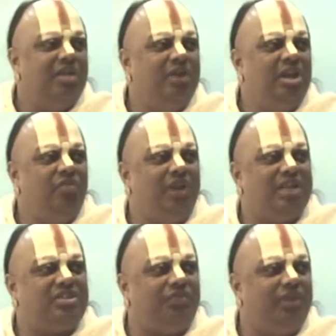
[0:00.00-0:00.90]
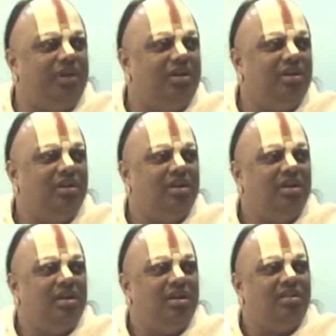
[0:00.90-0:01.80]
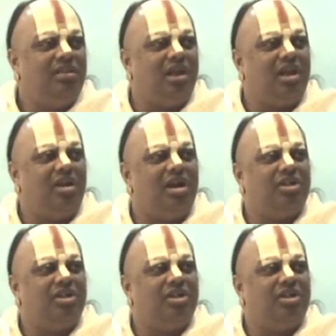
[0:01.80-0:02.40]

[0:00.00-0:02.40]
And even in philosophy, there